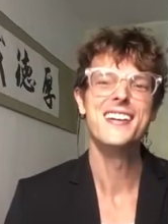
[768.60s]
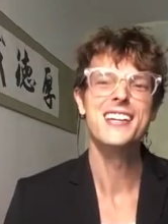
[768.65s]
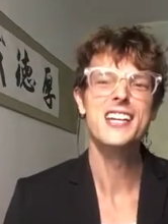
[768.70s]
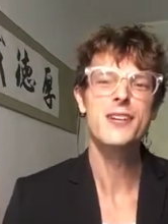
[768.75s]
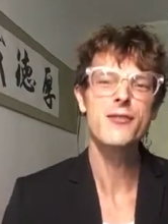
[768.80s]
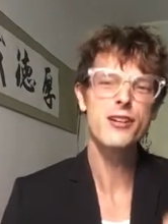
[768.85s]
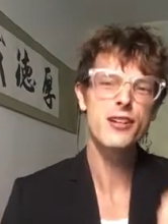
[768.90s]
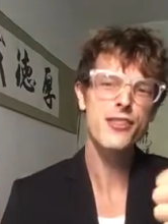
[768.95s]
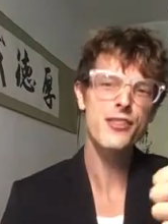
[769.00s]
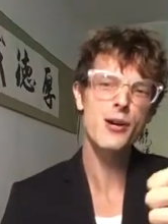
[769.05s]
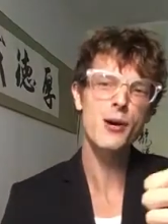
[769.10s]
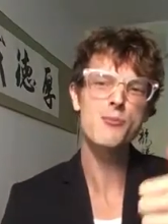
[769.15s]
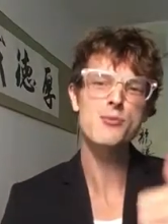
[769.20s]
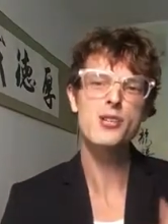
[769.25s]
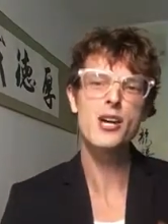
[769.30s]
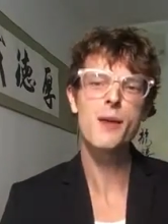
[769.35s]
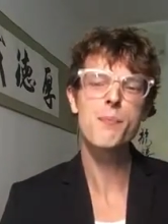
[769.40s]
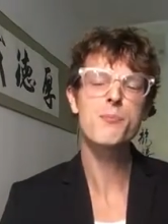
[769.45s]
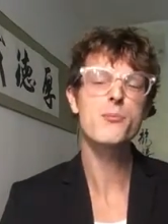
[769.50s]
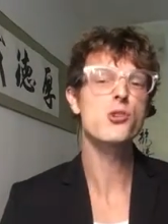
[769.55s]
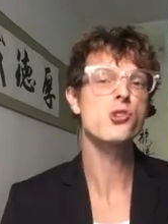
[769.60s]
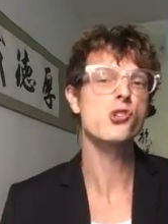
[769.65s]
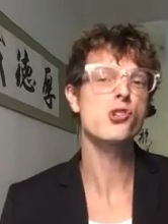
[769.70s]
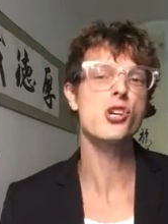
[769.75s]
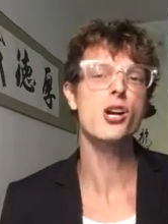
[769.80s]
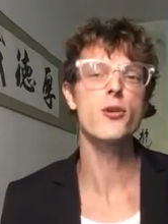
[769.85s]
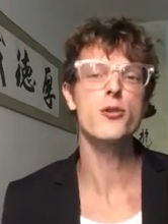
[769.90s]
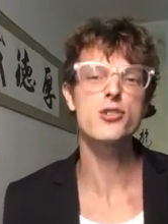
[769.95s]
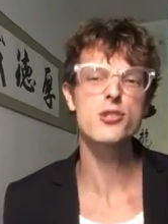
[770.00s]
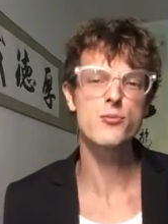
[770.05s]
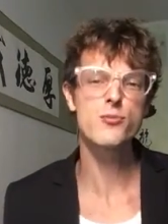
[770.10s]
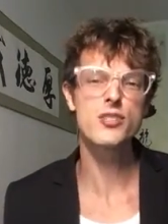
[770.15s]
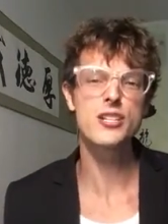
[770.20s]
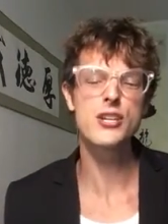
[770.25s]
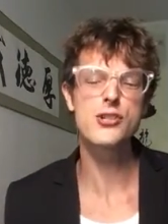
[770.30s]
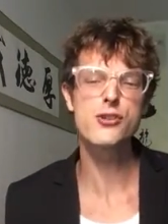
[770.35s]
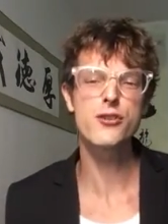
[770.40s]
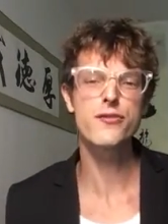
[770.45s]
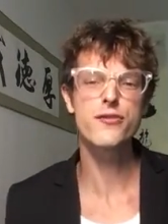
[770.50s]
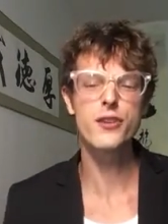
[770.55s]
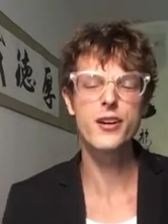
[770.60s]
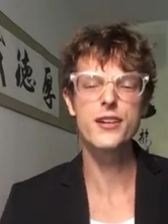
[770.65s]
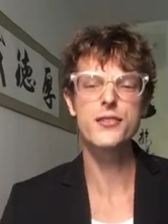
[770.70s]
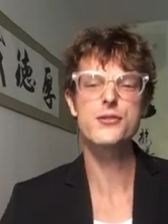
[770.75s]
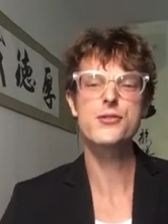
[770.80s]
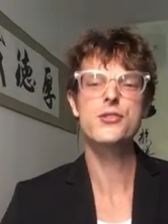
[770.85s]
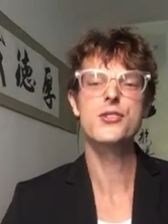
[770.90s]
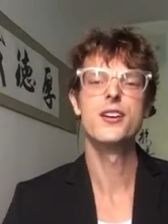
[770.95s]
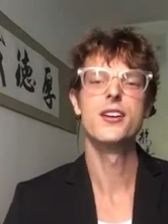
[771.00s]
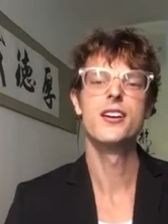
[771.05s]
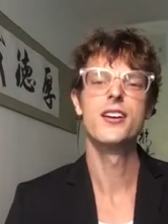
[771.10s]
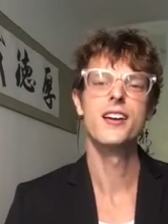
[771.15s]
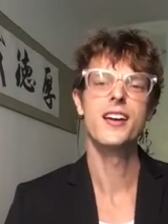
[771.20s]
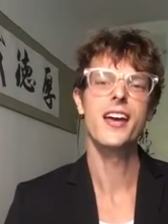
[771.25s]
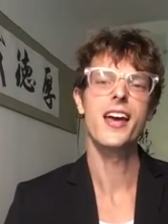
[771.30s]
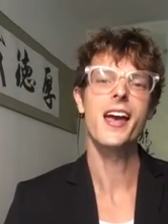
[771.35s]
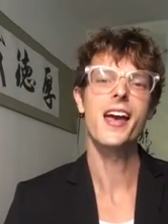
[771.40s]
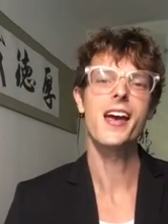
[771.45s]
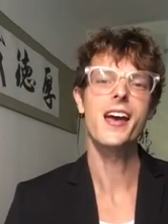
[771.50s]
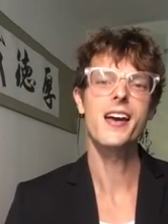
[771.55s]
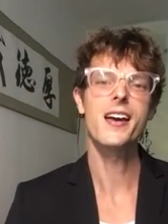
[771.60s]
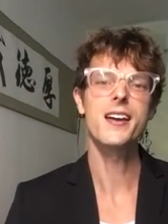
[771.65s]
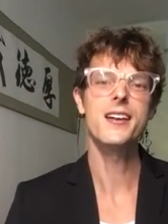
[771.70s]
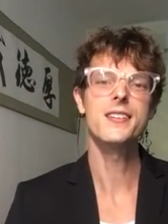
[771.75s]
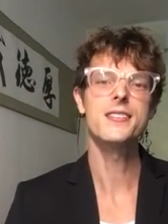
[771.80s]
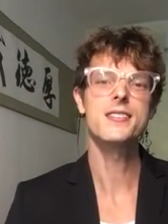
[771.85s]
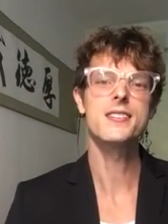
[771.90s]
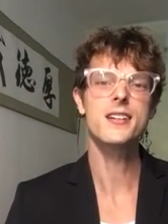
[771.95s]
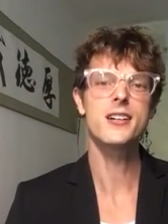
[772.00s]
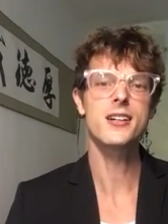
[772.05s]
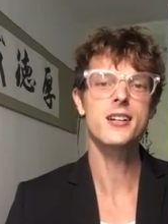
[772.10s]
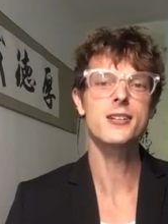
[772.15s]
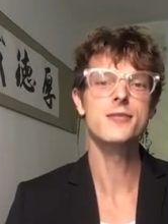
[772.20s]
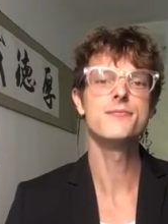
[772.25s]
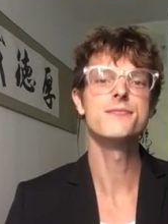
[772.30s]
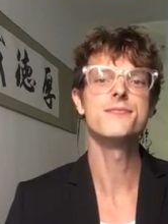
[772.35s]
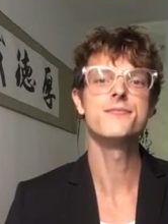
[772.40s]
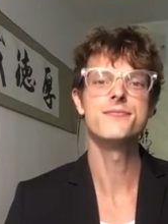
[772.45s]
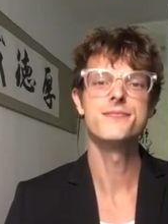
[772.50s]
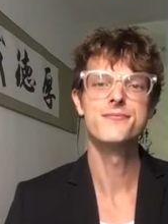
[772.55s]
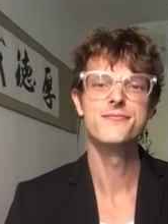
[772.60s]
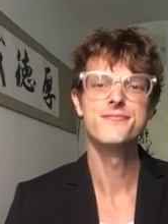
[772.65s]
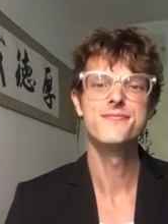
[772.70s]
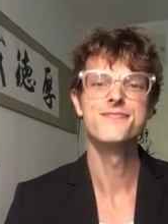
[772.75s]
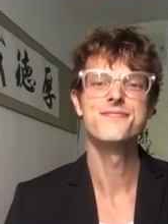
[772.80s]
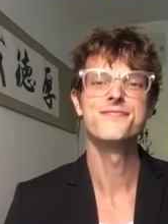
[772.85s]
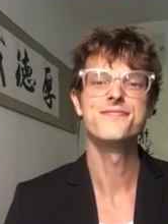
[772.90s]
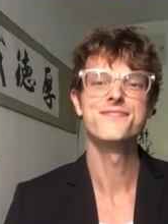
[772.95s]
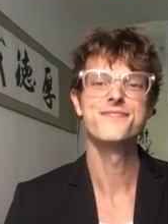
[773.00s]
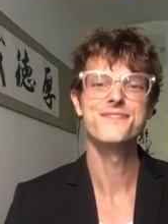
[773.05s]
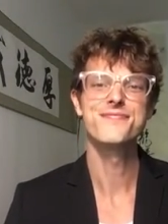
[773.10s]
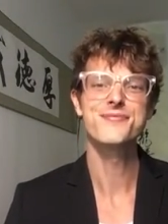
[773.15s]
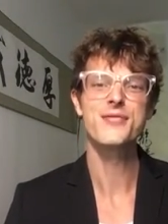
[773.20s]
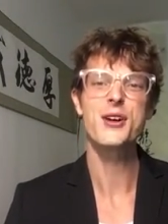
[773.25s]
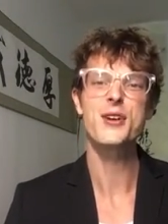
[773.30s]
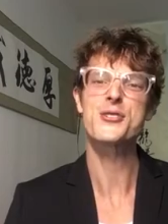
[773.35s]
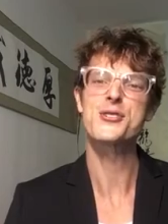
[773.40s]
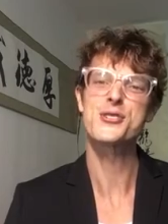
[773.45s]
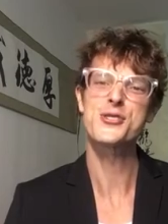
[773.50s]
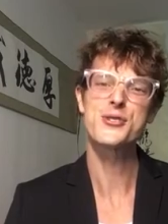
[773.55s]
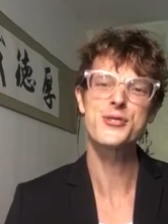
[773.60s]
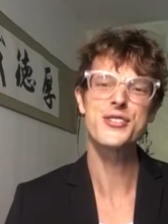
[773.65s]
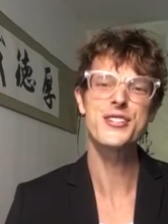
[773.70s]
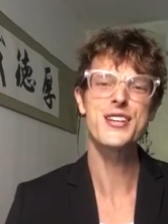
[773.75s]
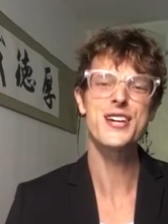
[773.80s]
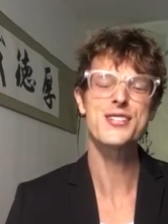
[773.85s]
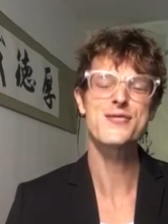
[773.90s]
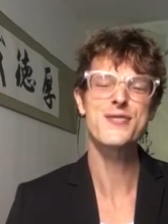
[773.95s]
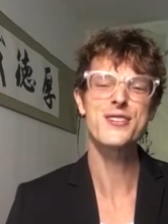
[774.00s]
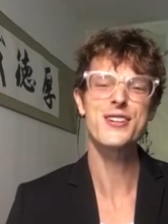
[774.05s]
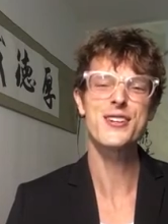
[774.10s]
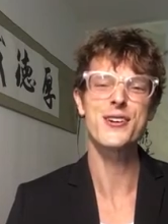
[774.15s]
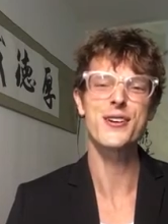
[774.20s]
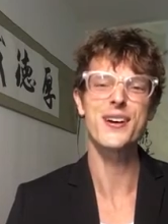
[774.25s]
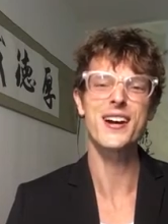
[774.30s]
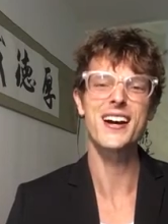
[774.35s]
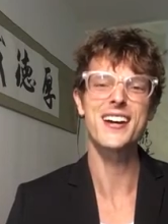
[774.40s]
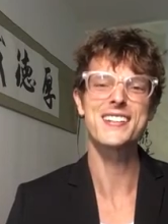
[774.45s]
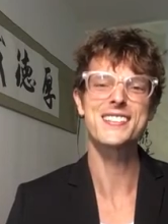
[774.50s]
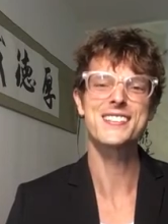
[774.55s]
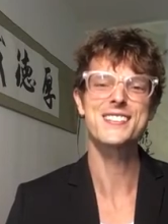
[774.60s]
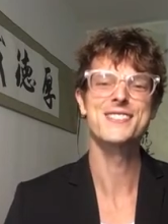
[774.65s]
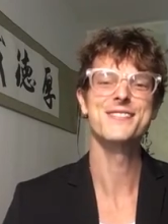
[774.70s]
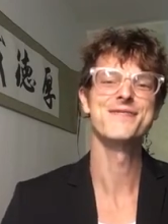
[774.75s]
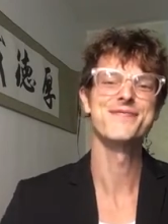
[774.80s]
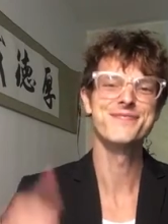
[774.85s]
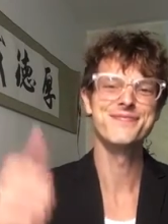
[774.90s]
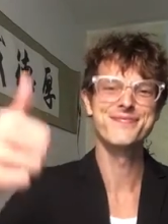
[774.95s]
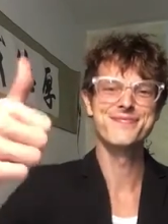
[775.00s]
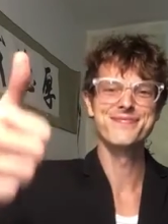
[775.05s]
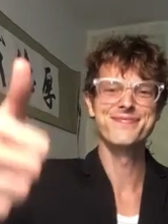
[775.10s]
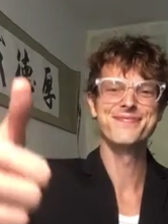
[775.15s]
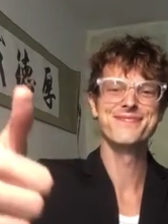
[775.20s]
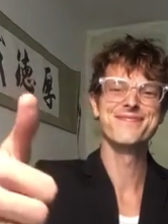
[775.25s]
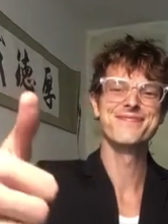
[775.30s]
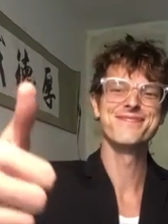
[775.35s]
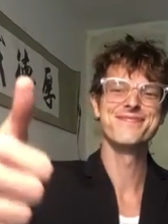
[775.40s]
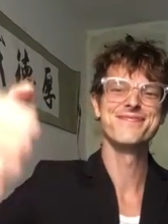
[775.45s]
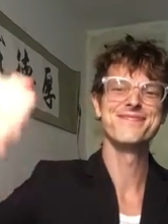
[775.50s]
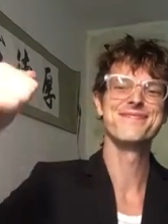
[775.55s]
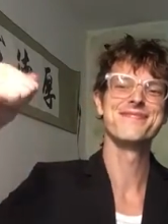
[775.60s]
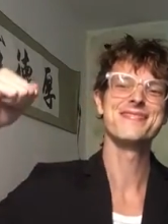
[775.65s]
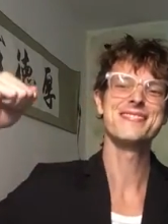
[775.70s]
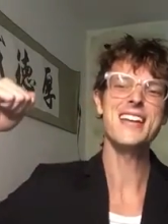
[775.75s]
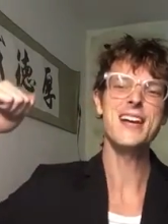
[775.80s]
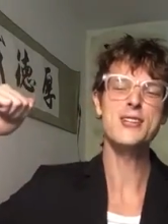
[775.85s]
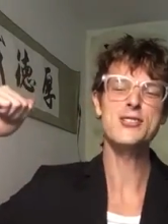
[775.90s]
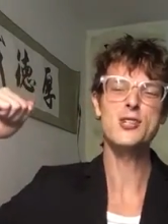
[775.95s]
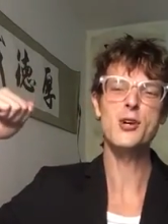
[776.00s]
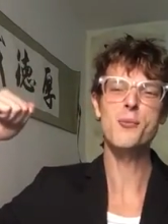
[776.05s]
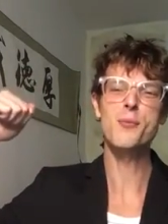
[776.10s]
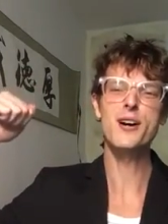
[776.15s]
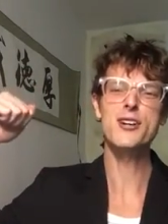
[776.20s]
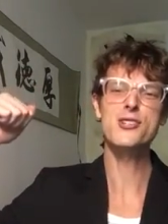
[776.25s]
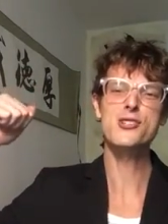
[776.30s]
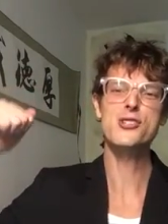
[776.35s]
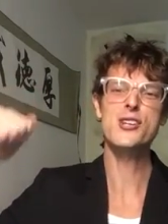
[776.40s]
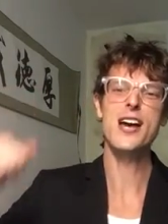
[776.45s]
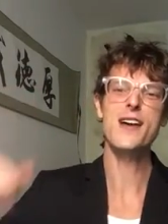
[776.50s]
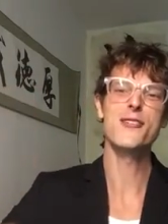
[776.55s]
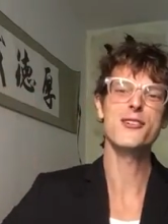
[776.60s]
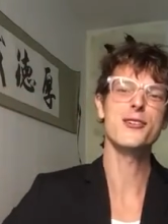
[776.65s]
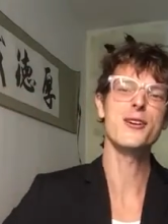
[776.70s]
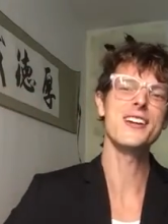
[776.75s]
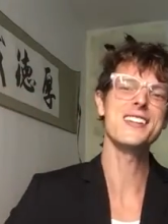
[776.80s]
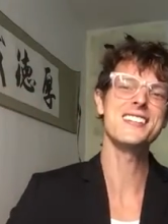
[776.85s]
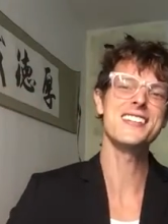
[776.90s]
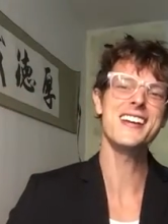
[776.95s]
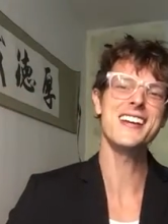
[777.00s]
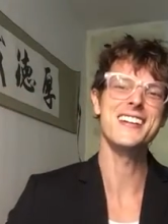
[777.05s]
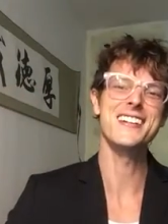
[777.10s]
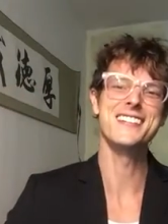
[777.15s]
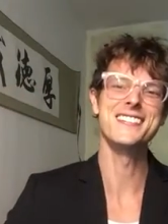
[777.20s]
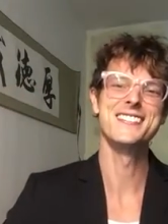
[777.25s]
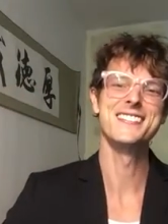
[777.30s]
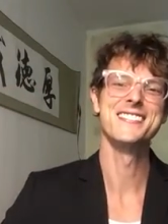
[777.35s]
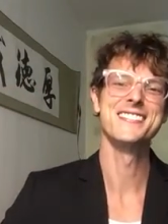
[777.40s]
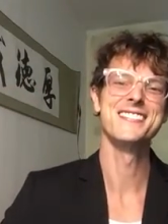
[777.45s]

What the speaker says: Give it a thumbs up, share with some teacher friends, and I'll see you in the next video, guys. Thanks so much. Have a great day.